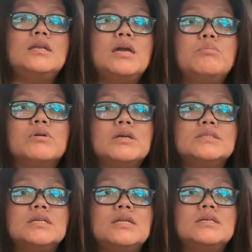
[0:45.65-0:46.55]
neighboring
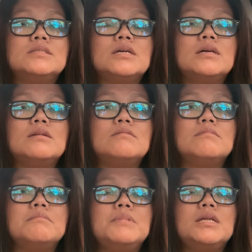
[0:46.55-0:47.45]
cities
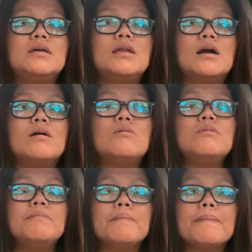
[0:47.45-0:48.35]
in Mindanao.